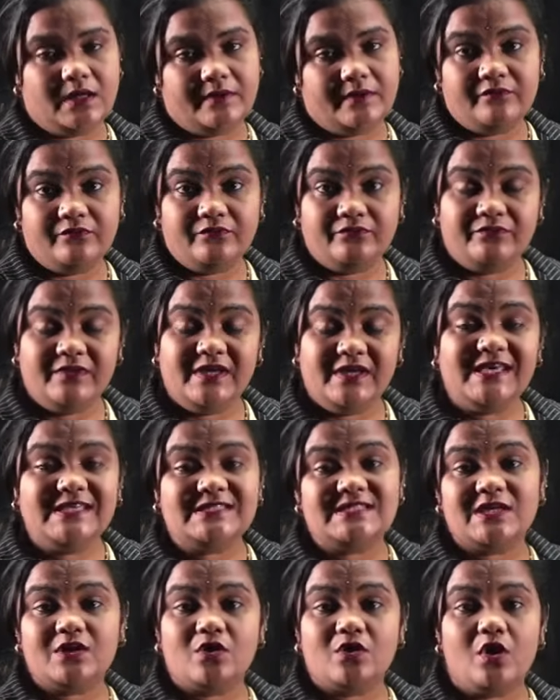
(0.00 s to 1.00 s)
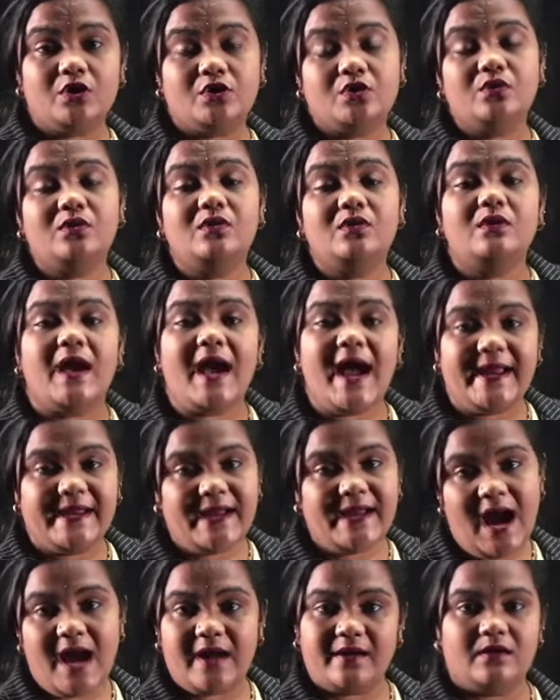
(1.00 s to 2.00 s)
V is equal to
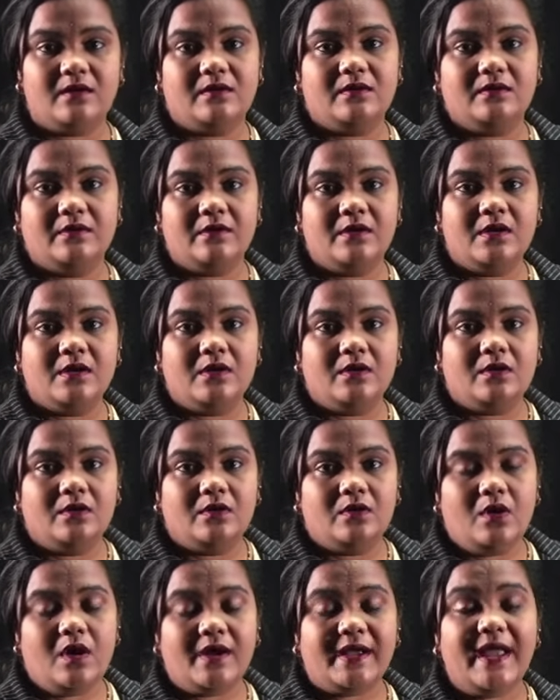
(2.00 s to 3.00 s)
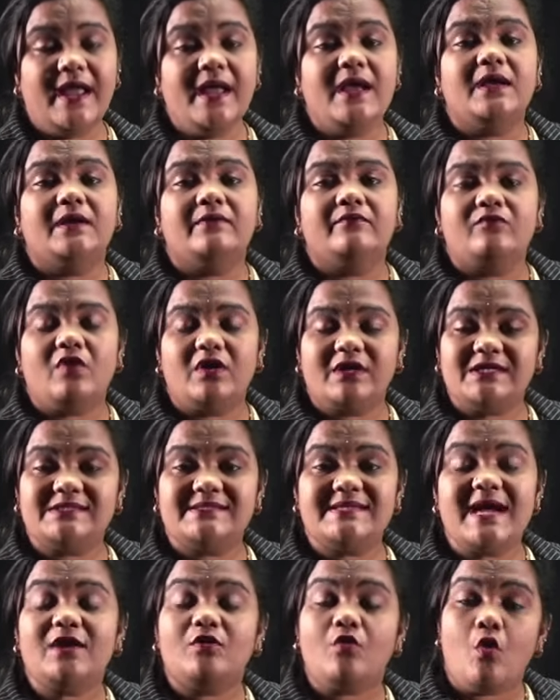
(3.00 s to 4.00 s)
IR. Okay, what is
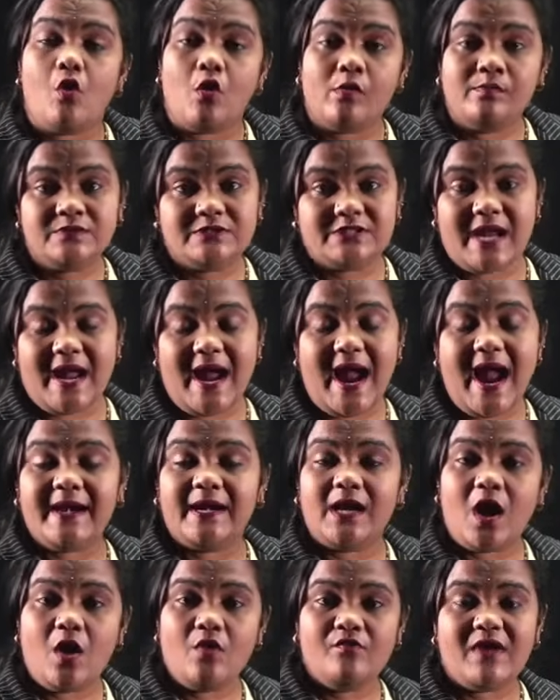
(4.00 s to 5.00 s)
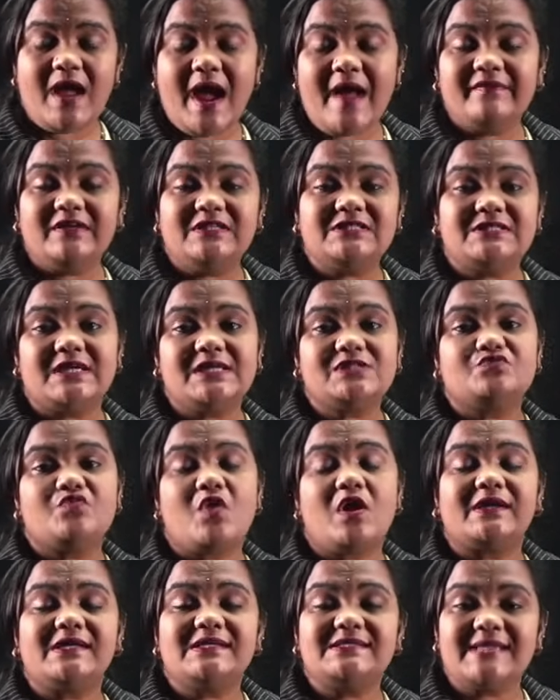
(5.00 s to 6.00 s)
that? Ohm's law. And now we have discussed
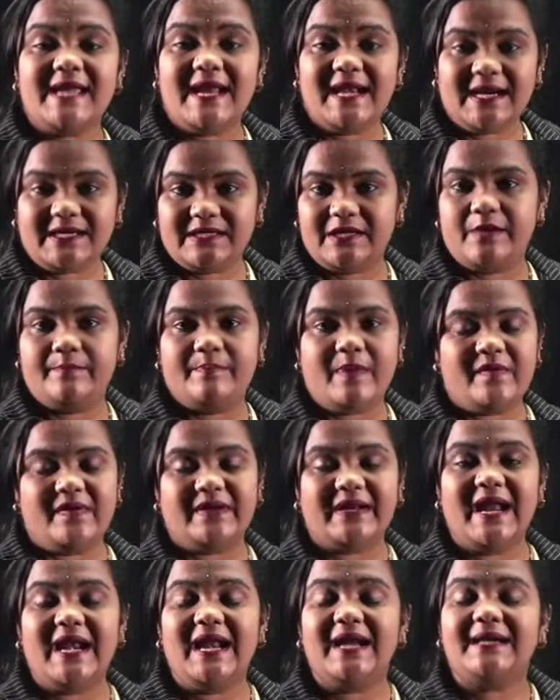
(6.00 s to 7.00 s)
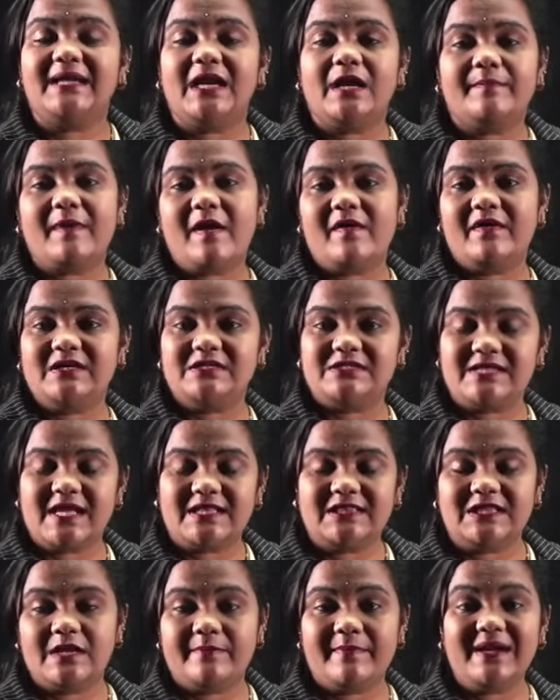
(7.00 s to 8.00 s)
what is electric power. Electric power is
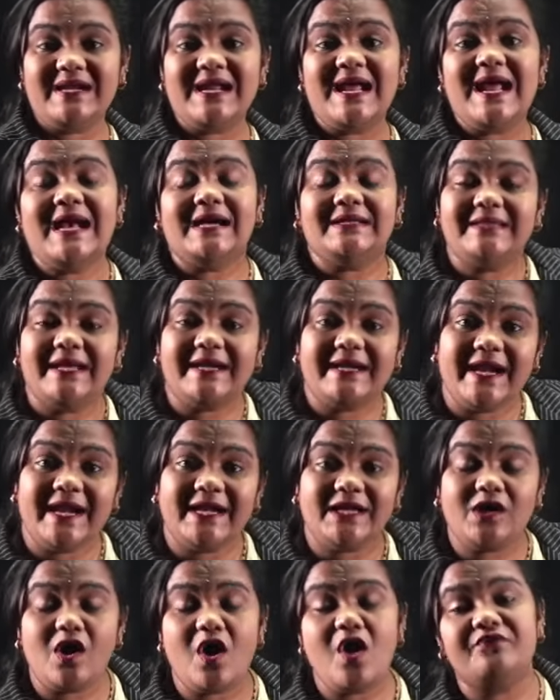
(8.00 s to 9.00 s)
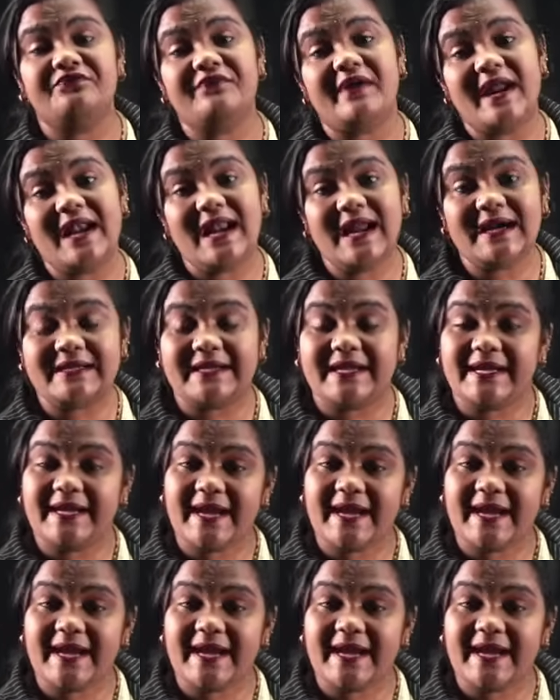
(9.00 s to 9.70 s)
nothing but the rate of electric